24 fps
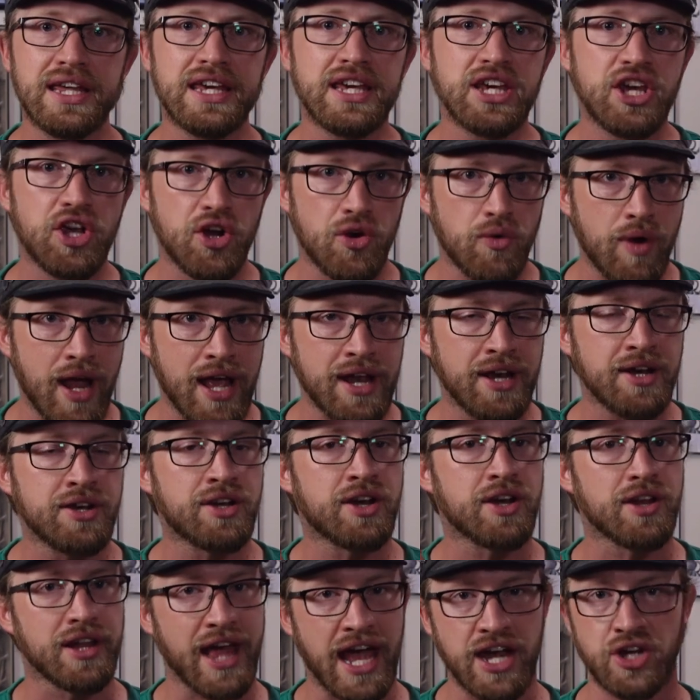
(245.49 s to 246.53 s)
curated
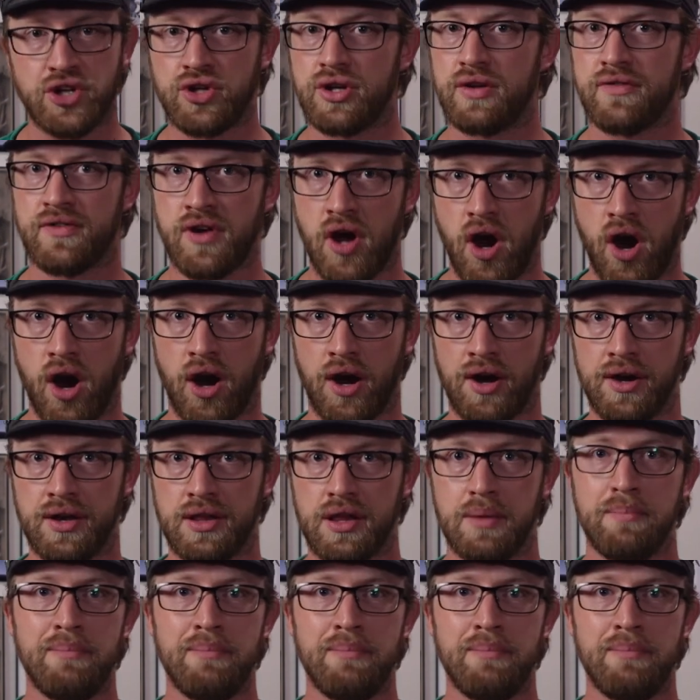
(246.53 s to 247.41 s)
collection of cards,